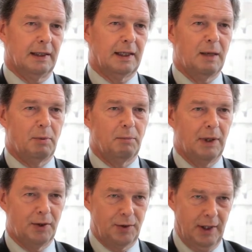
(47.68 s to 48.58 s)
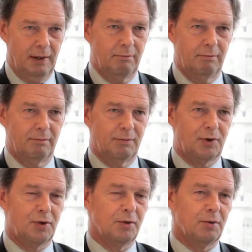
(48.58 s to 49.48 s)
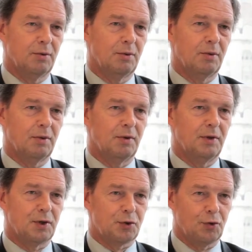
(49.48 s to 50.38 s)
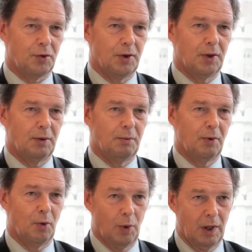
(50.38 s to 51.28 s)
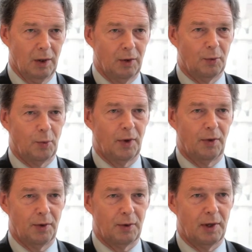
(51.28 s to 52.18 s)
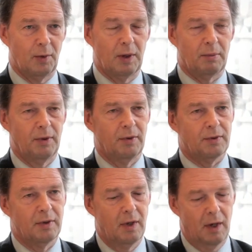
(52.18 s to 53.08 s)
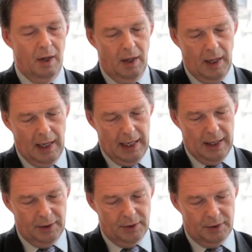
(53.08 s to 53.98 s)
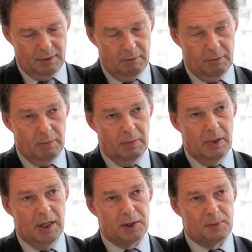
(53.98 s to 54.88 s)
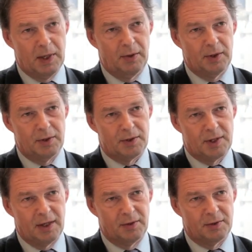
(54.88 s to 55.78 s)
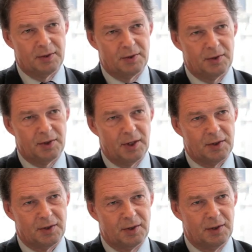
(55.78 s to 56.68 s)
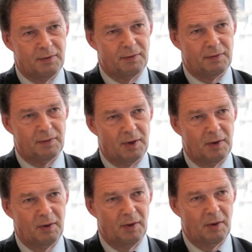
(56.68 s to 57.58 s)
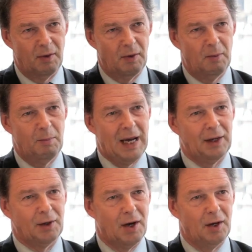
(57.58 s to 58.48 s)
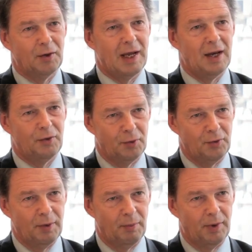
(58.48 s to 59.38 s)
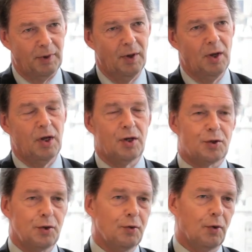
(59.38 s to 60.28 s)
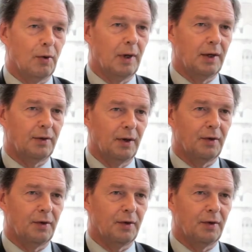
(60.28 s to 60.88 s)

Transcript: capability to destroy the world with nuclear weapons. And experience tends to suggest that if mankind can do something, sooner or later